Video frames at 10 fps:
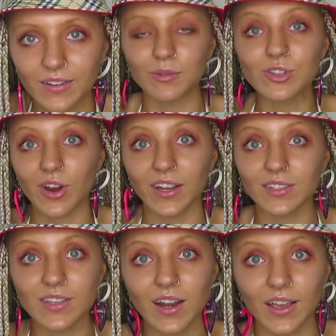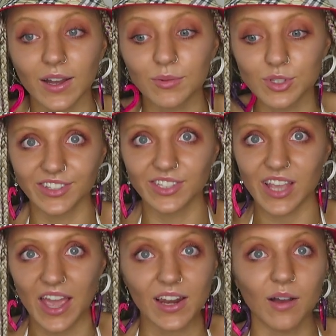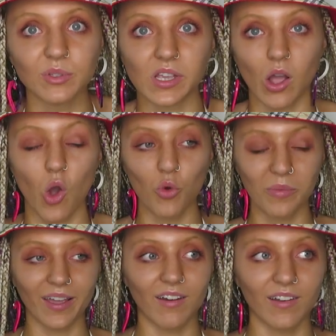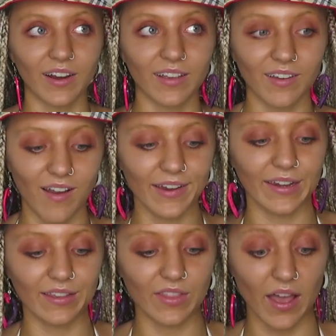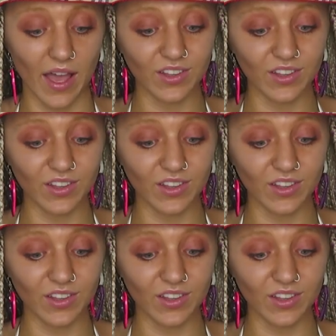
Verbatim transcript: Like it was crazy, like I was insane. I was like, oh my God, like I need that.